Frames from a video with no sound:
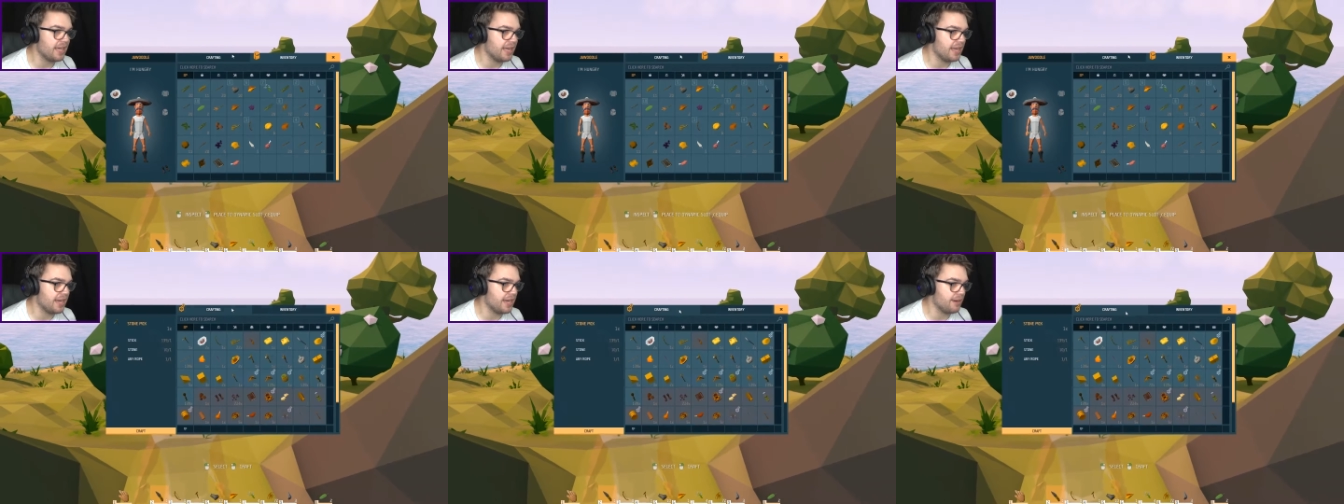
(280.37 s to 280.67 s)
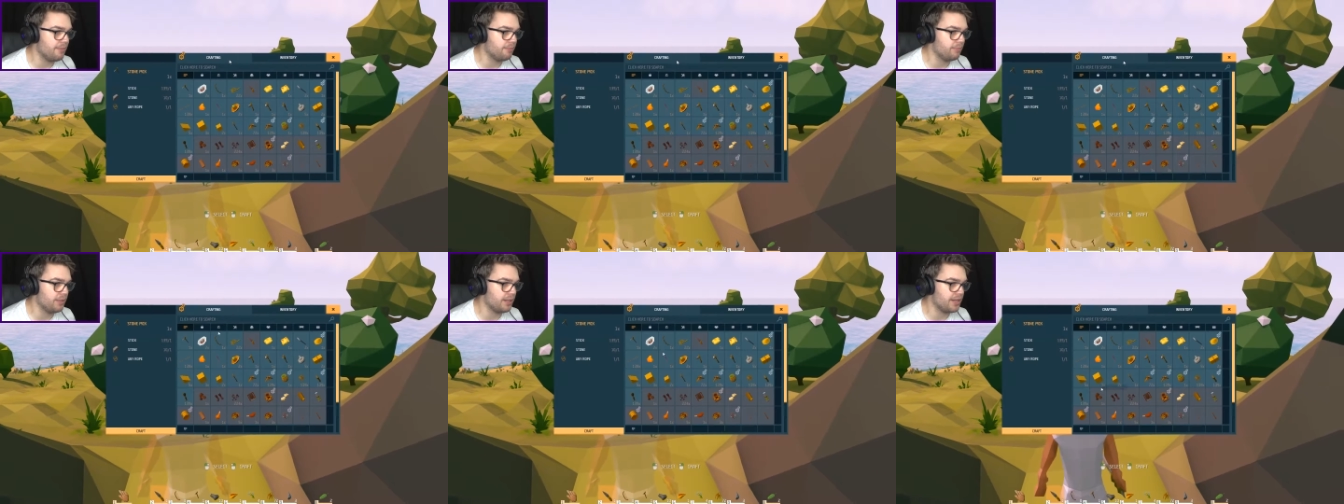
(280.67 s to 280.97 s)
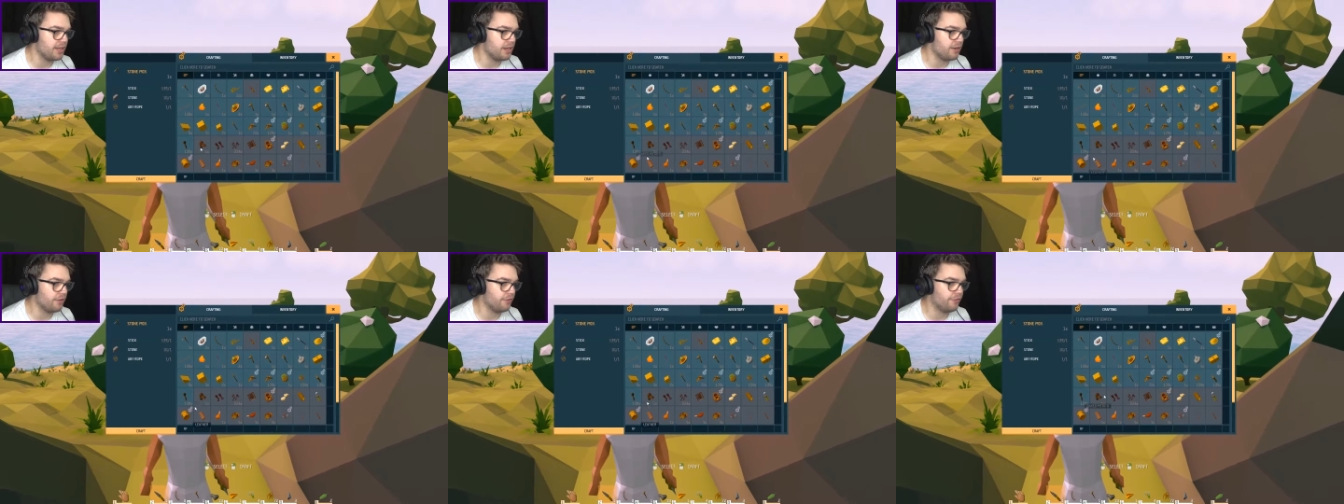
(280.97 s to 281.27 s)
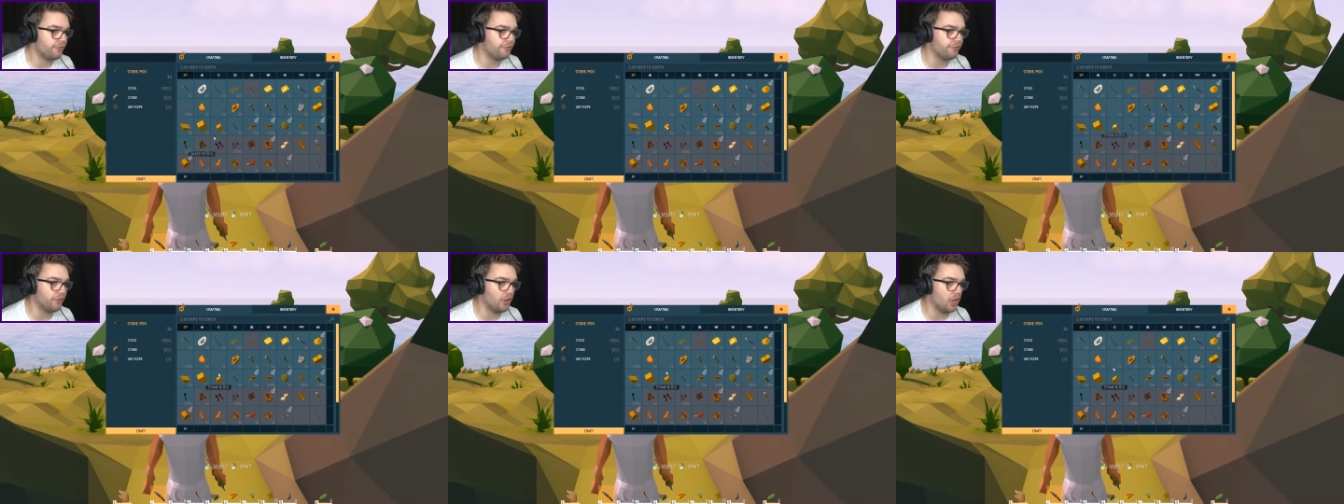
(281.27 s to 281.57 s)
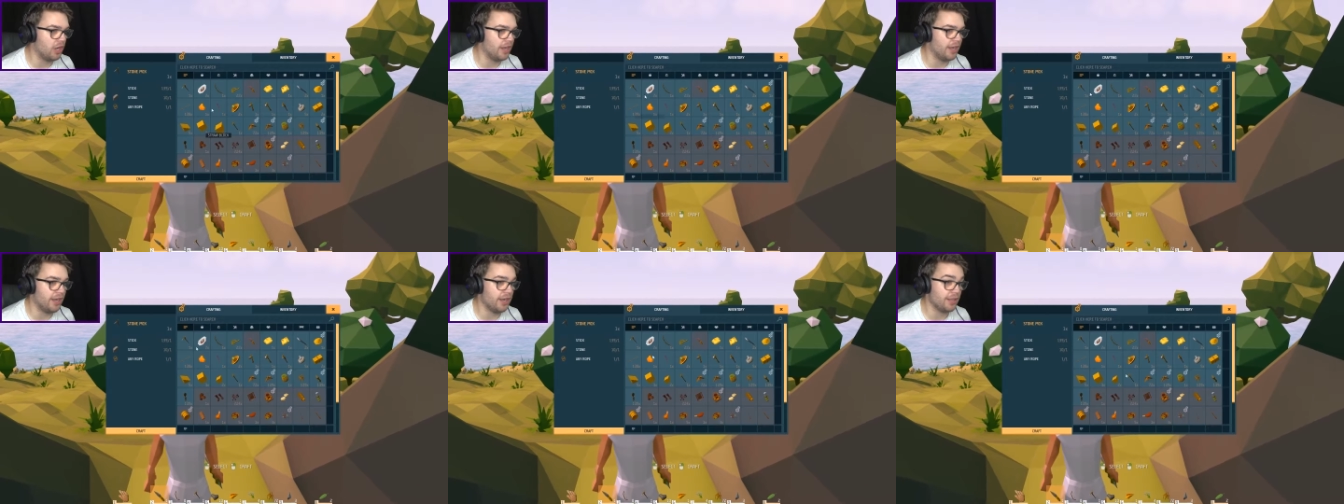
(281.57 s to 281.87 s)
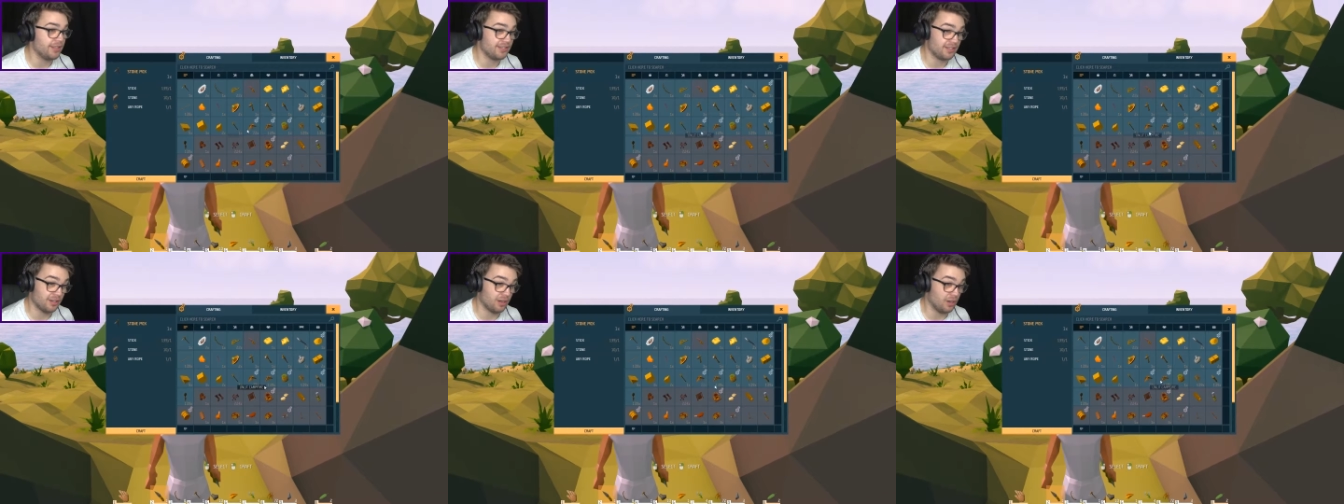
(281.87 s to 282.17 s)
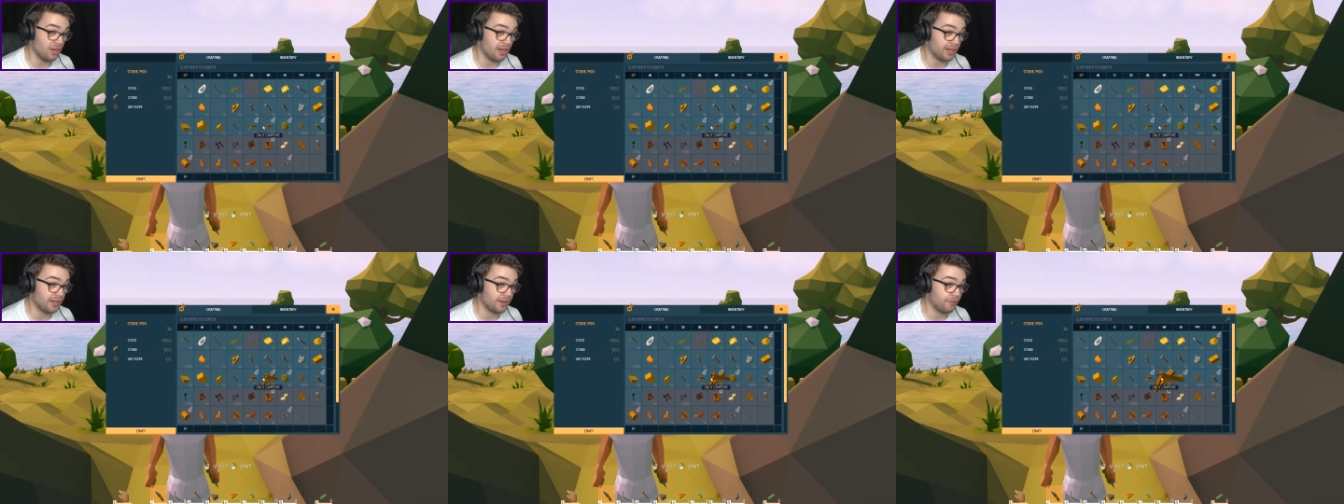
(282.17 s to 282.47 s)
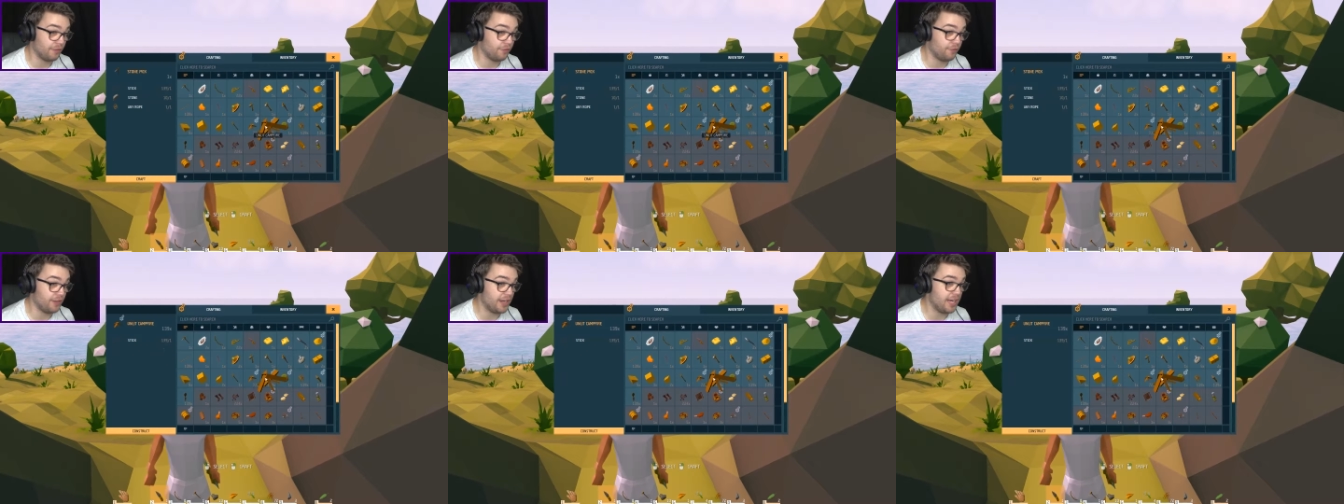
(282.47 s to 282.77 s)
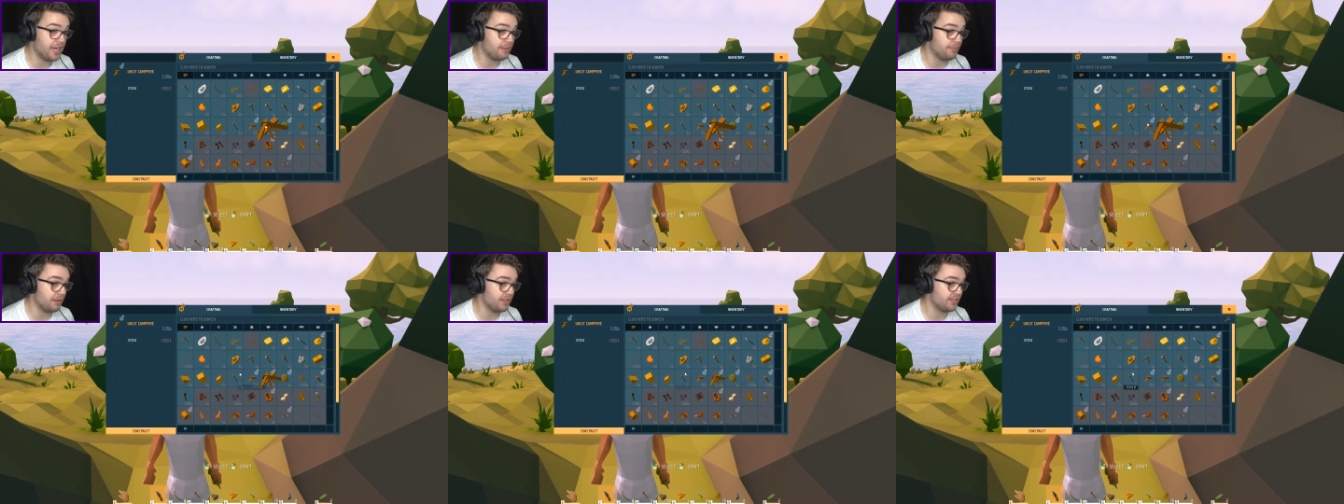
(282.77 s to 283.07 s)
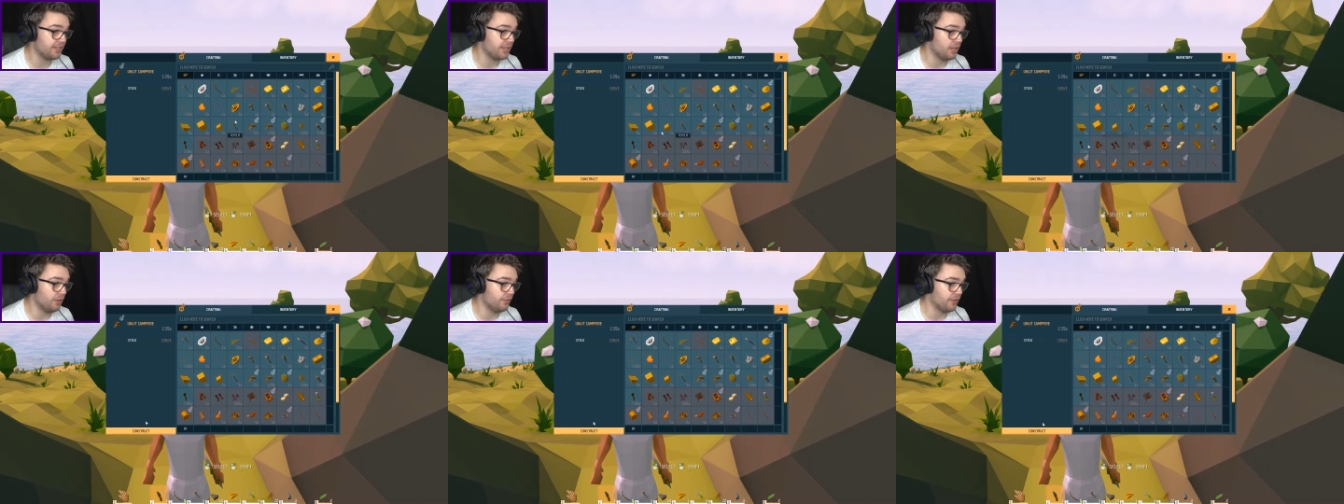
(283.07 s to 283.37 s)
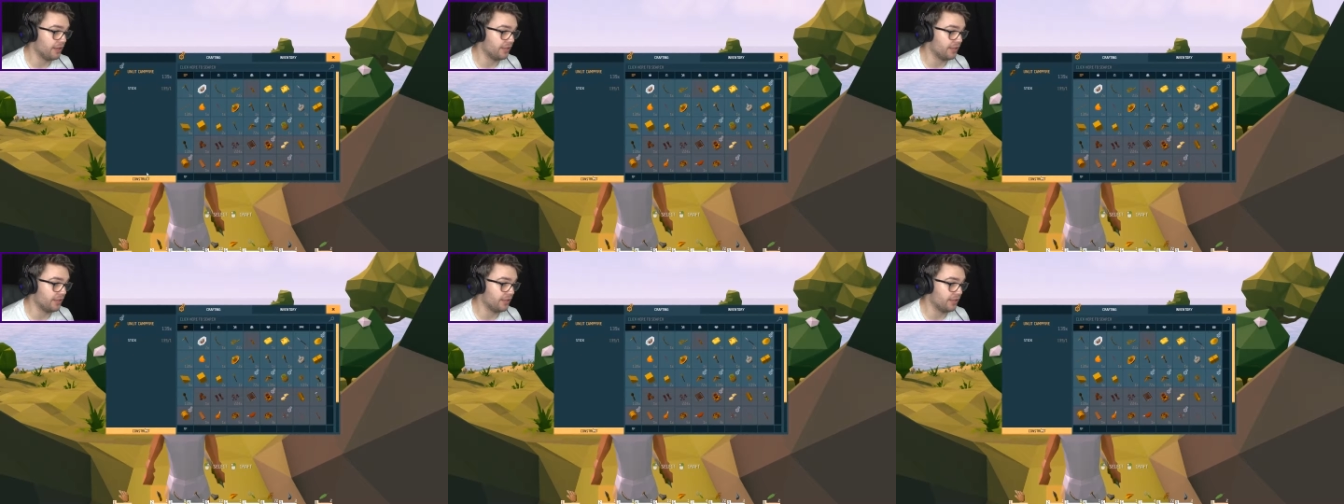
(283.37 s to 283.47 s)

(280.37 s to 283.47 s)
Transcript: a bloody fire so I can feed myself.